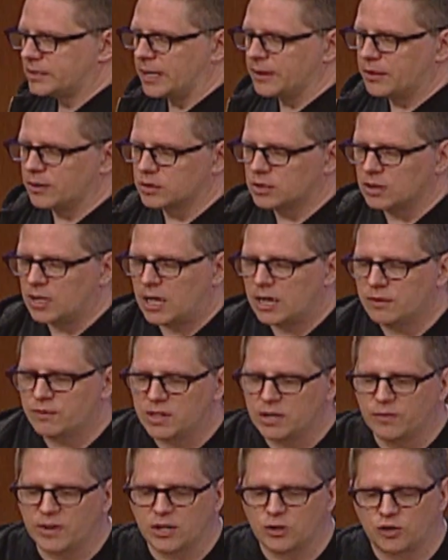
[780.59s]
that there's a lot of
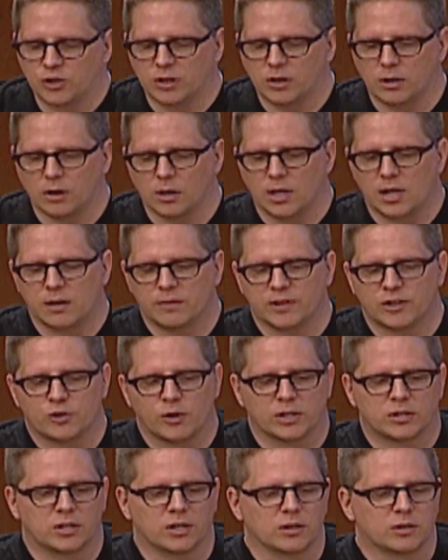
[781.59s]
innovation and a lot of
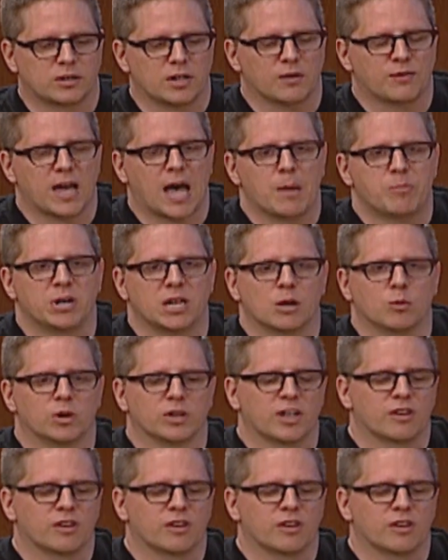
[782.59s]
interesting stuff happening with